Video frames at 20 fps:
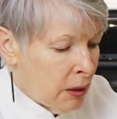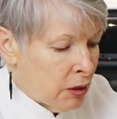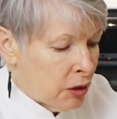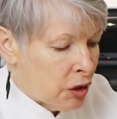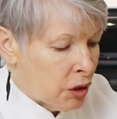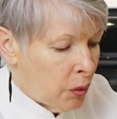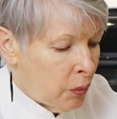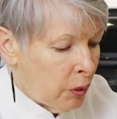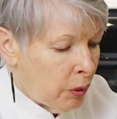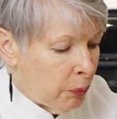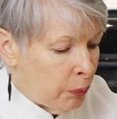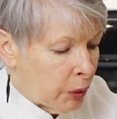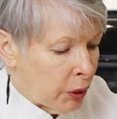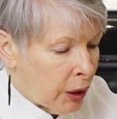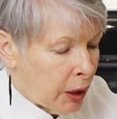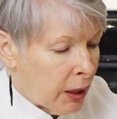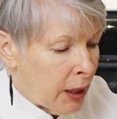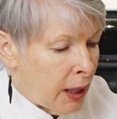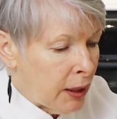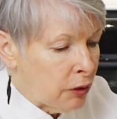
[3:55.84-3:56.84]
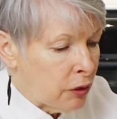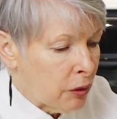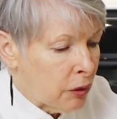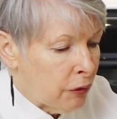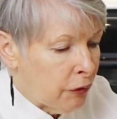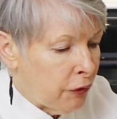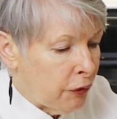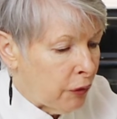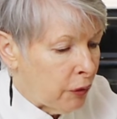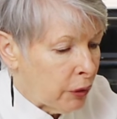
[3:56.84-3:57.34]
So we'll put
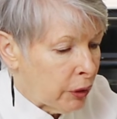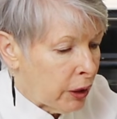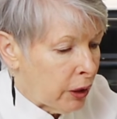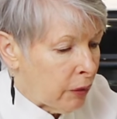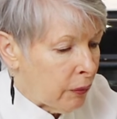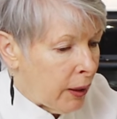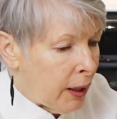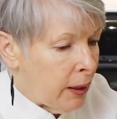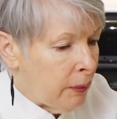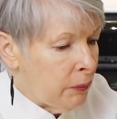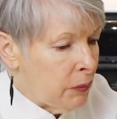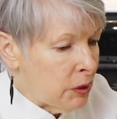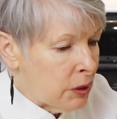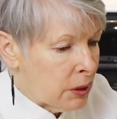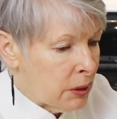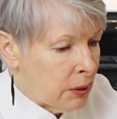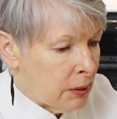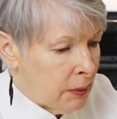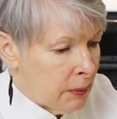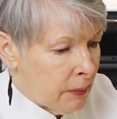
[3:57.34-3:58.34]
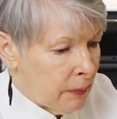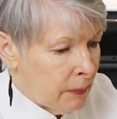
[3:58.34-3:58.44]
another 40 grams.